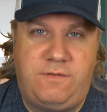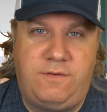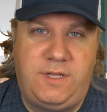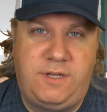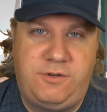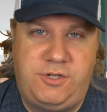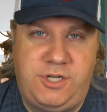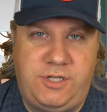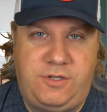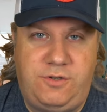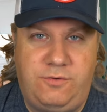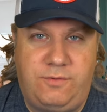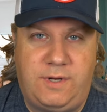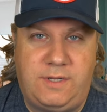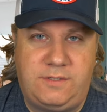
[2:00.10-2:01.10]
their G two
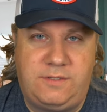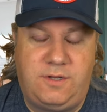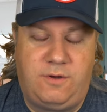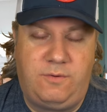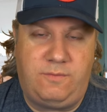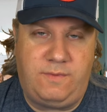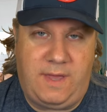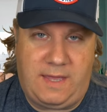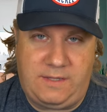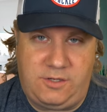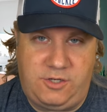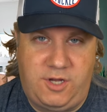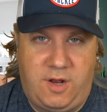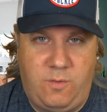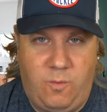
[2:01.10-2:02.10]
reels. So they had the
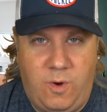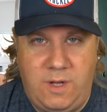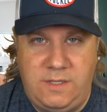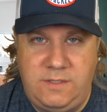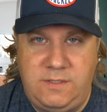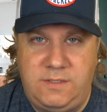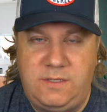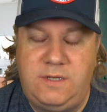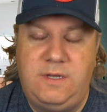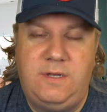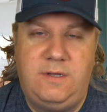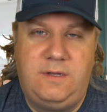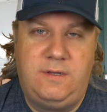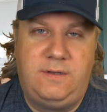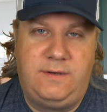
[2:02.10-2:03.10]
Gen ones,
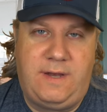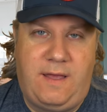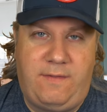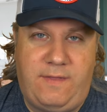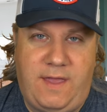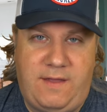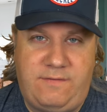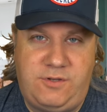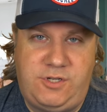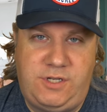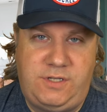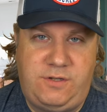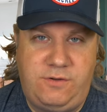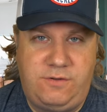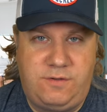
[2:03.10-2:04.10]
now they have the G twos.